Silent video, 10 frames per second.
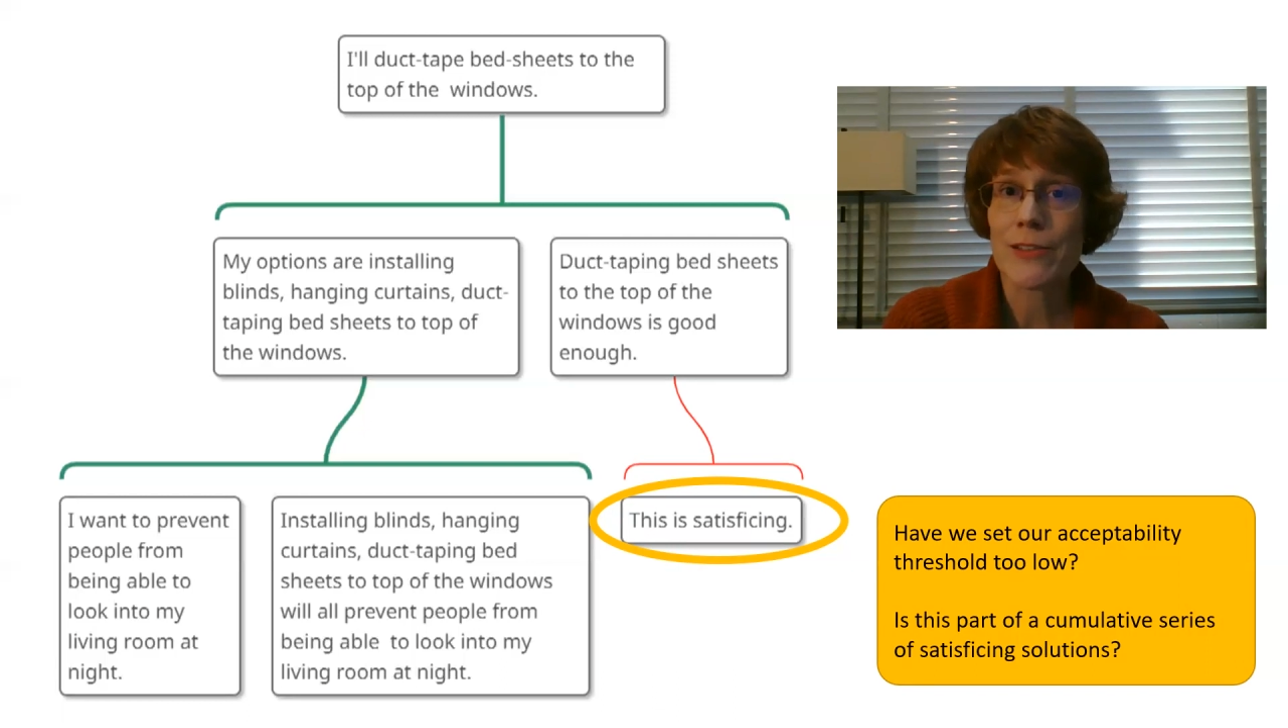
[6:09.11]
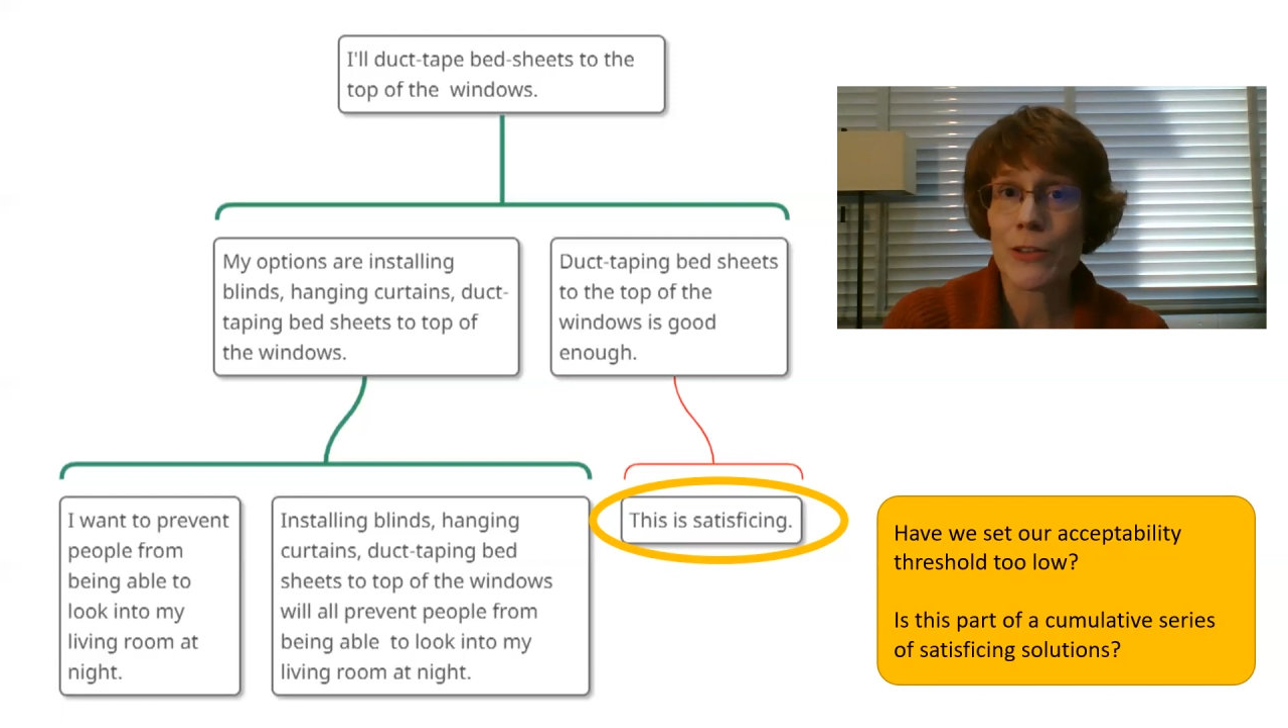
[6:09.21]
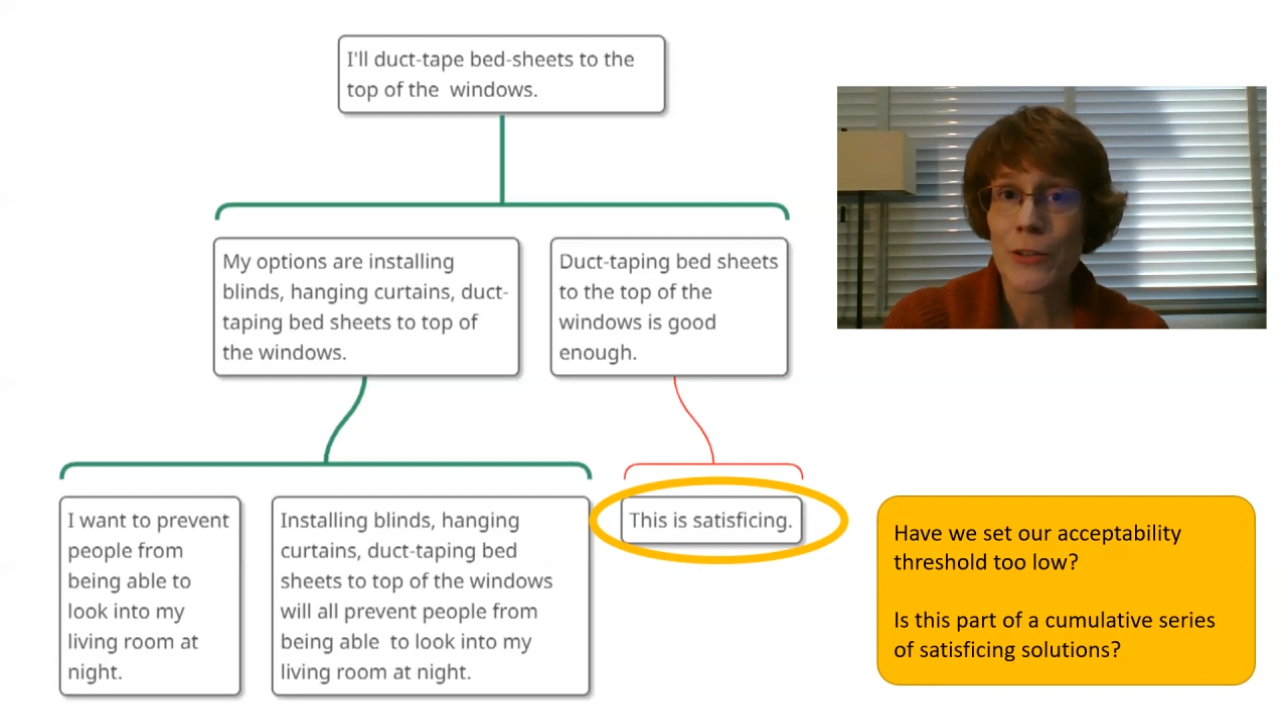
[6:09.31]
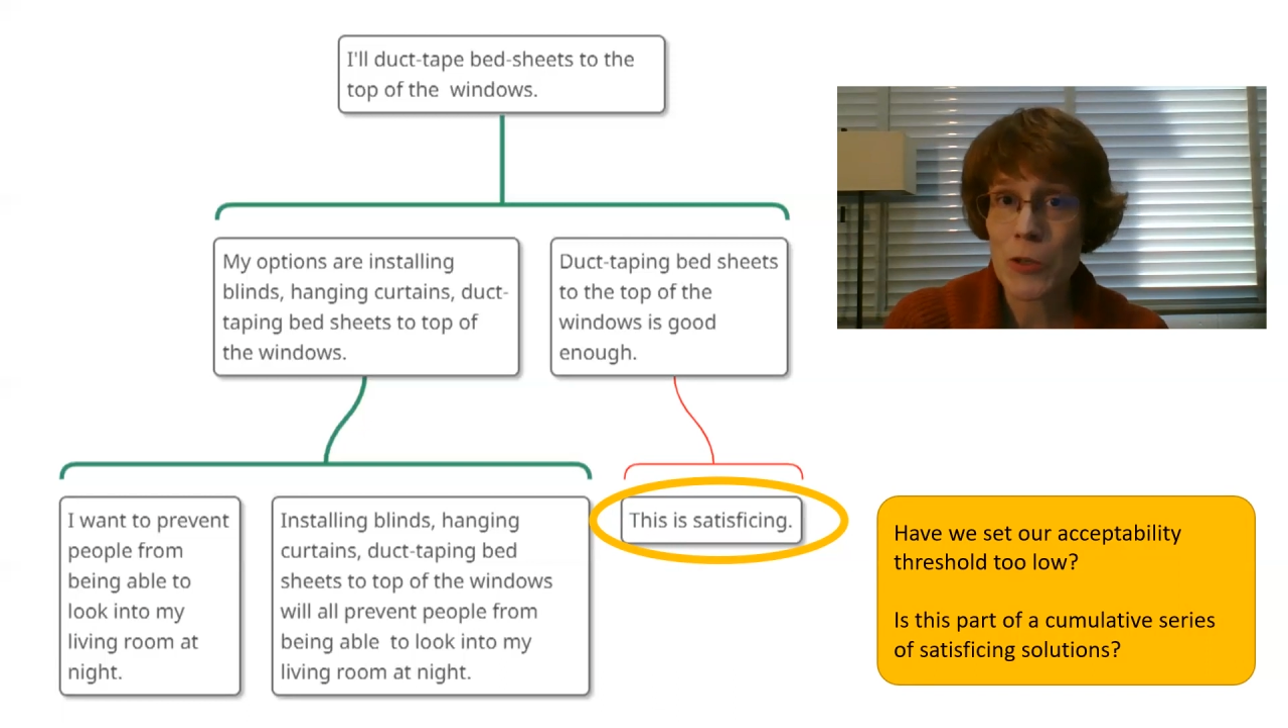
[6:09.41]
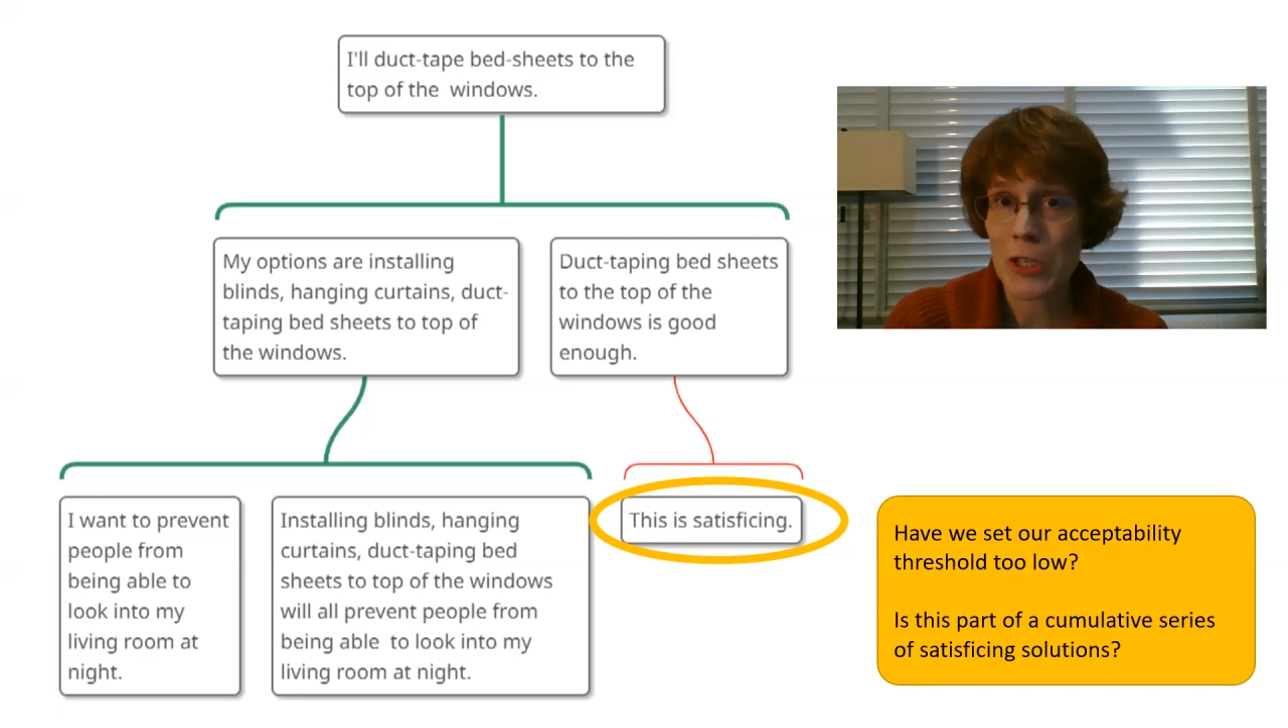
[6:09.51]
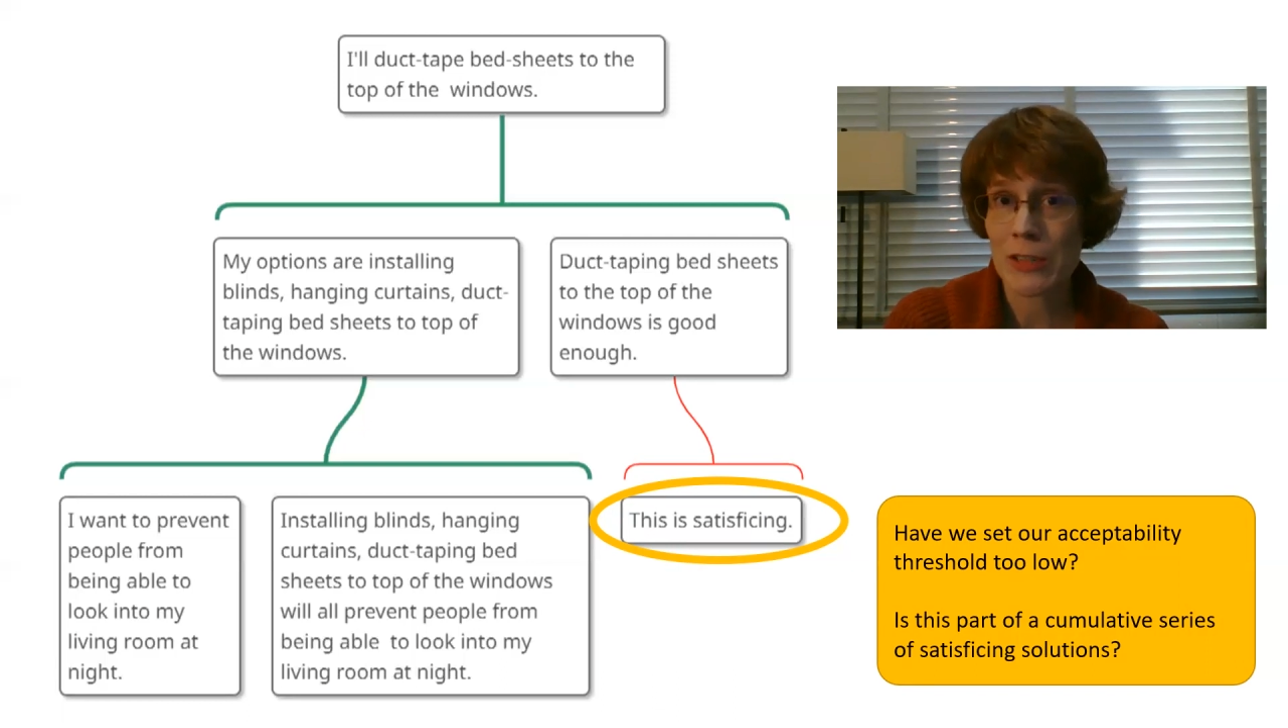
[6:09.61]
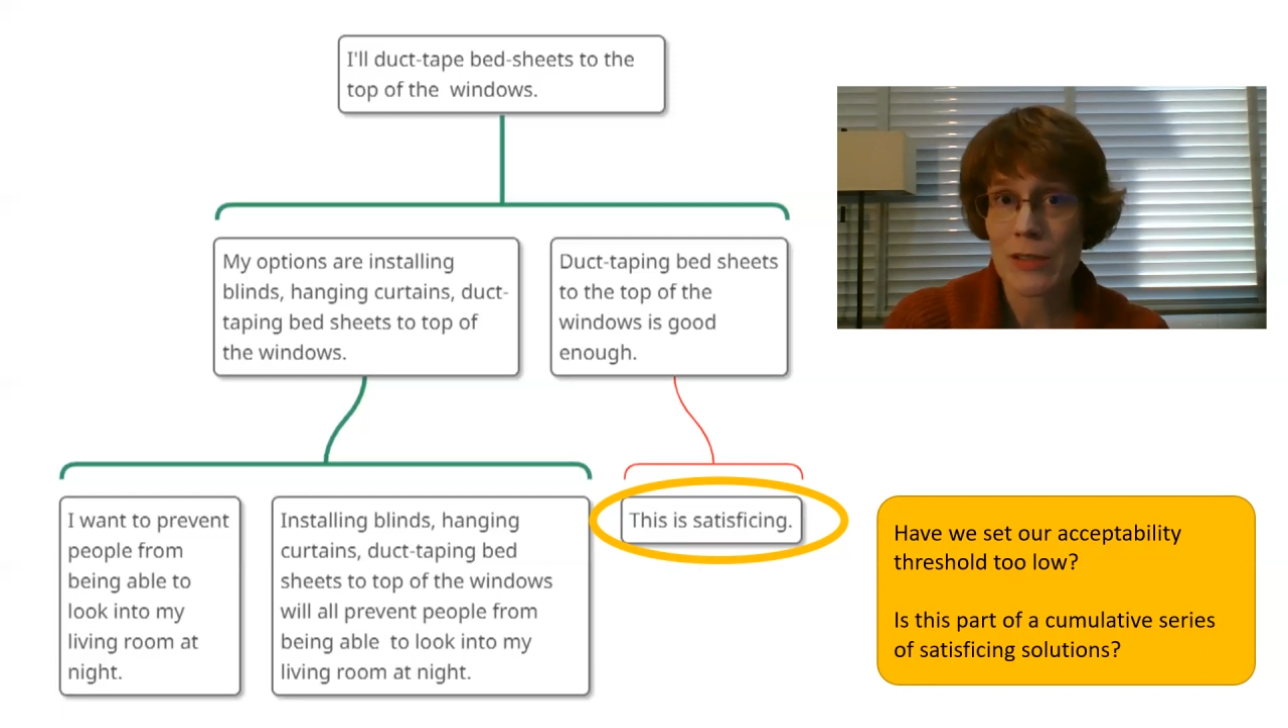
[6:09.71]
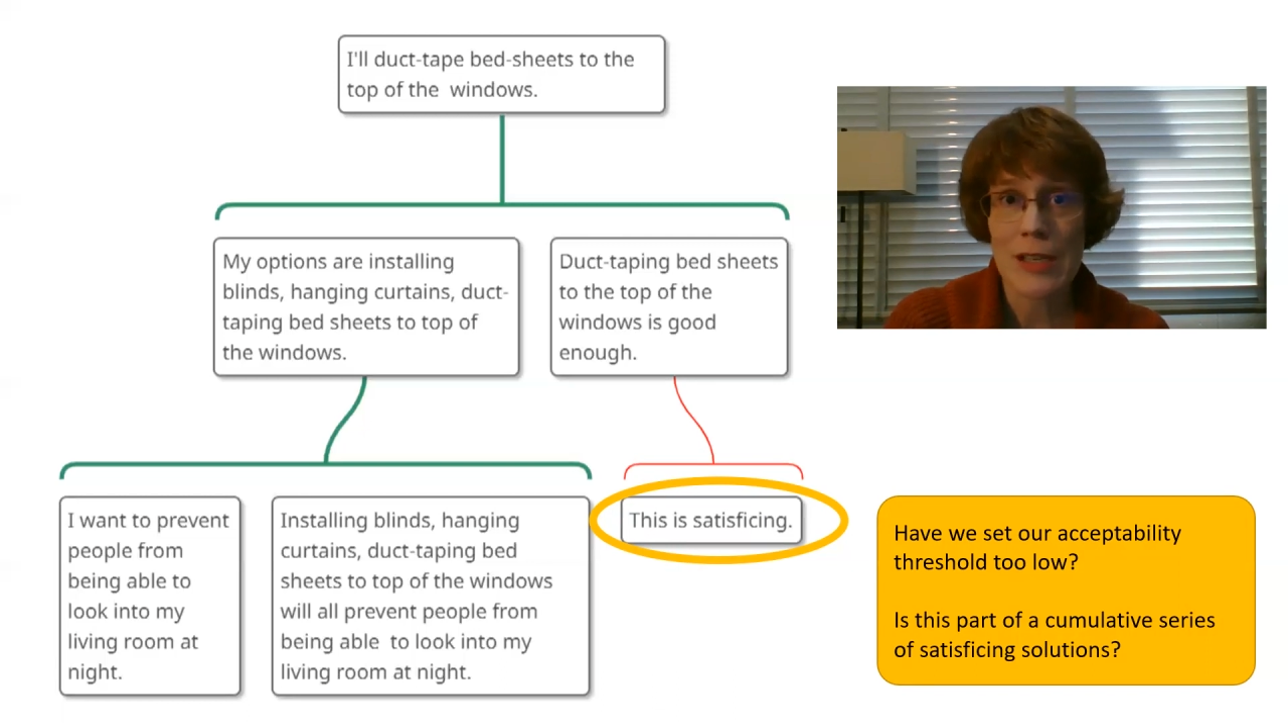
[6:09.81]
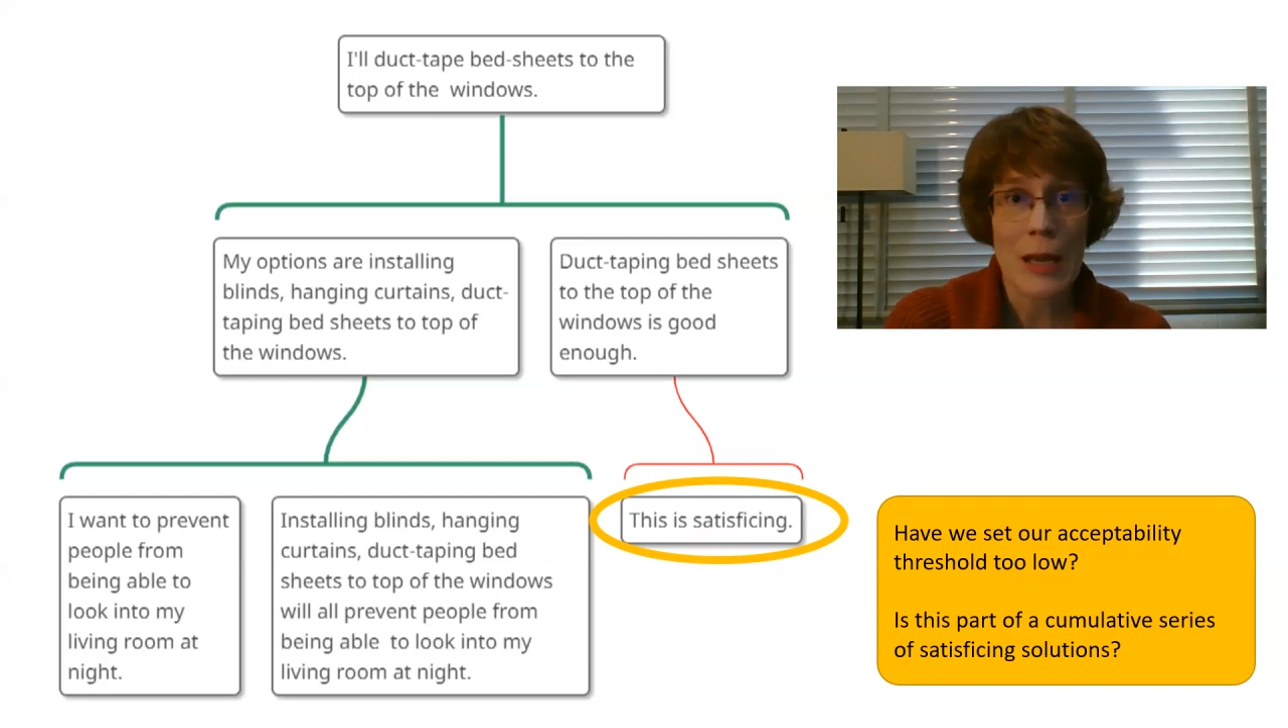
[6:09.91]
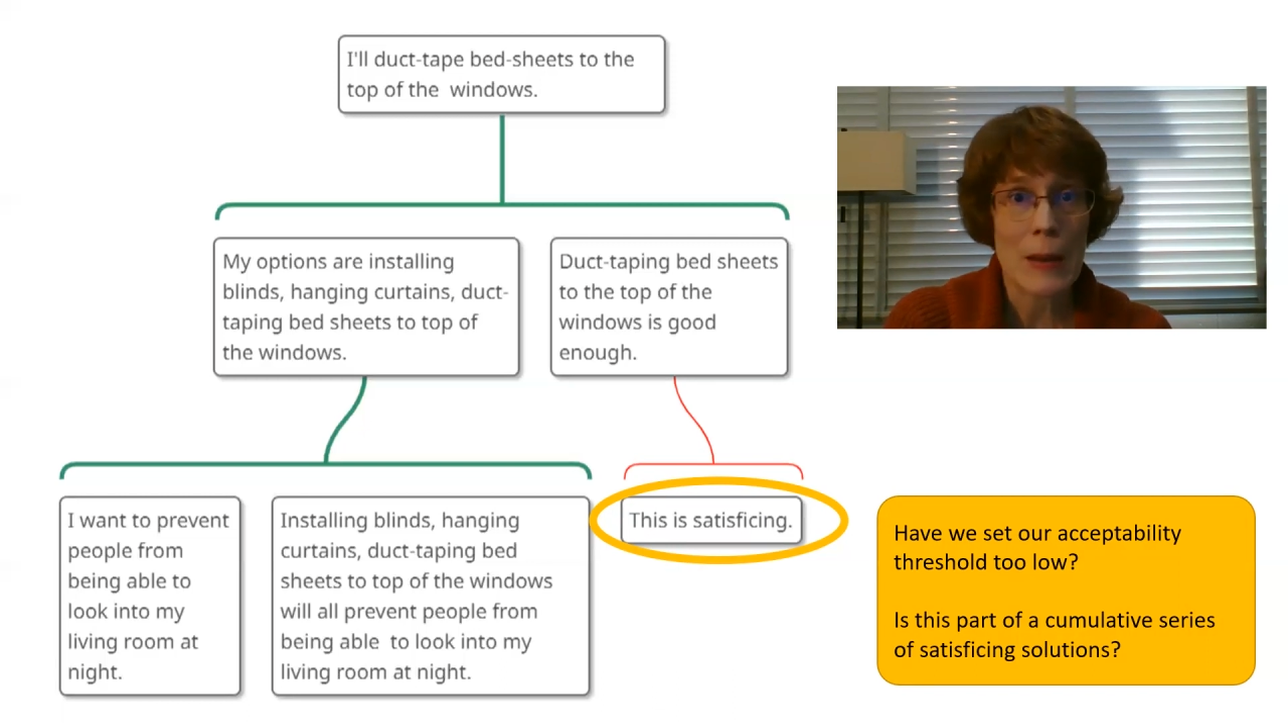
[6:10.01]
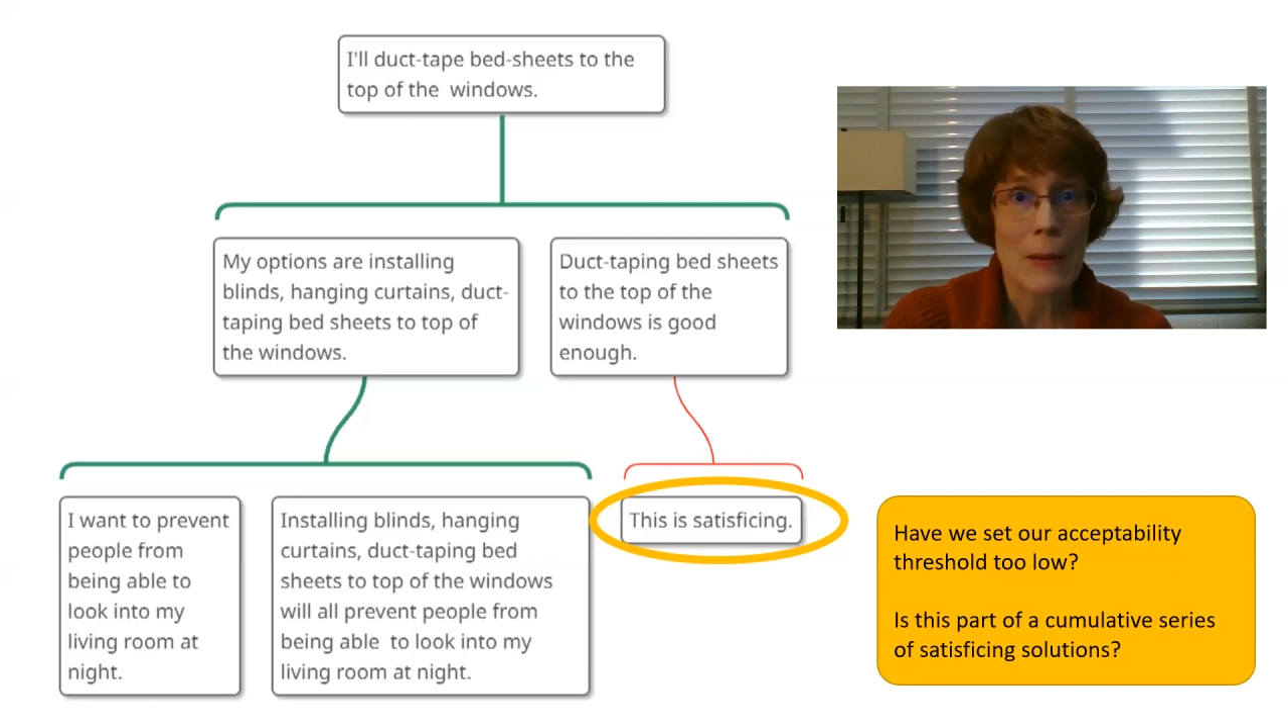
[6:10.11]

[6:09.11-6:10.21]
solutions